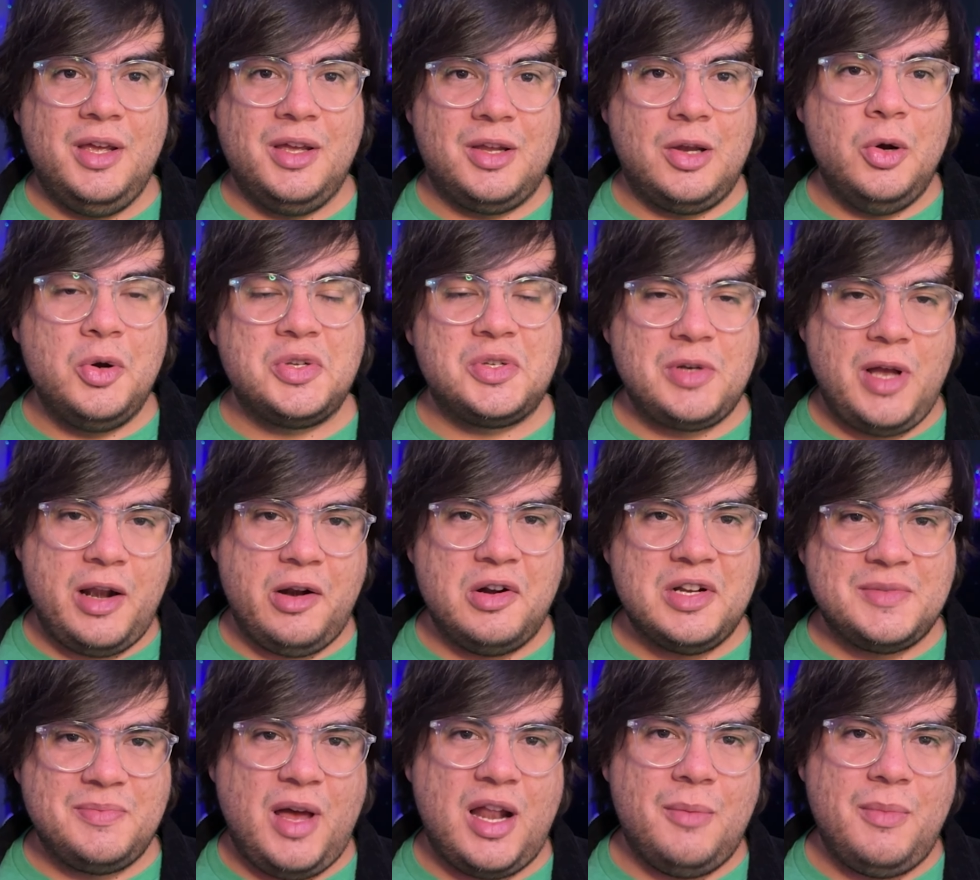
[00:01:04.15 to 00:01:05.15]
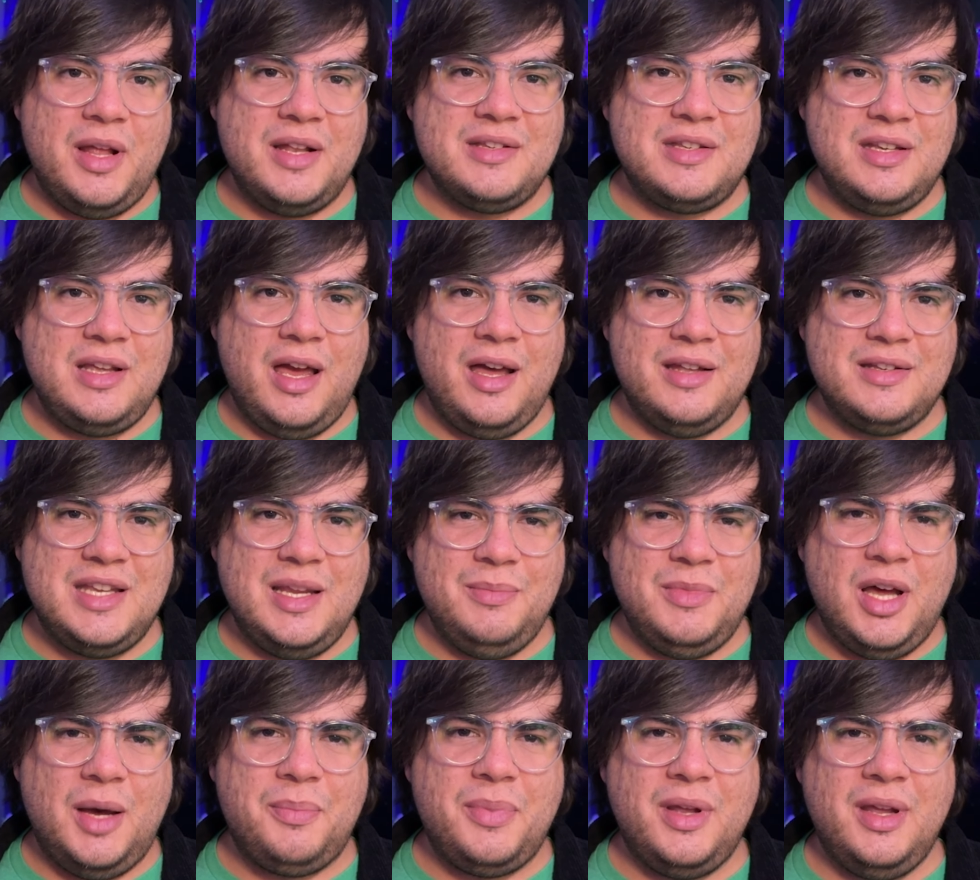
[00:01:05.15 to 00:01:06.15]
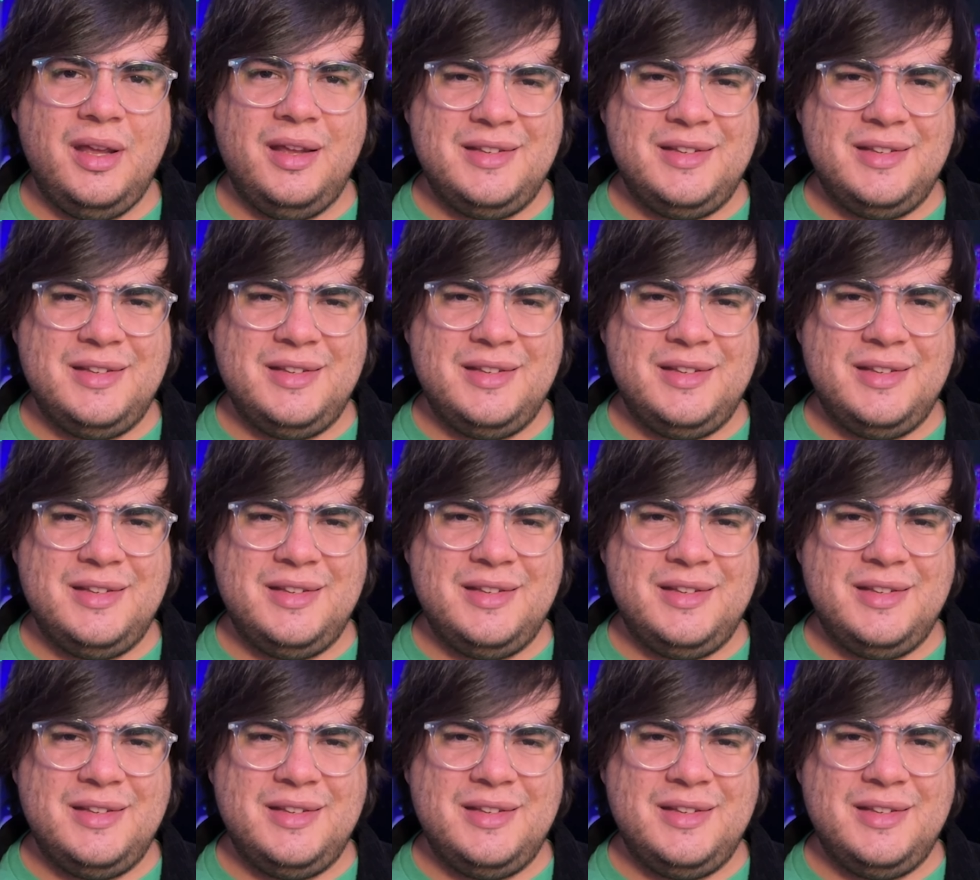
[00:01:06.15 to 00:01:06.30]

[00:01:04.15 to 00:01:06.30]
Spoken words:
Ghost Rider and Spider-Man teamed up.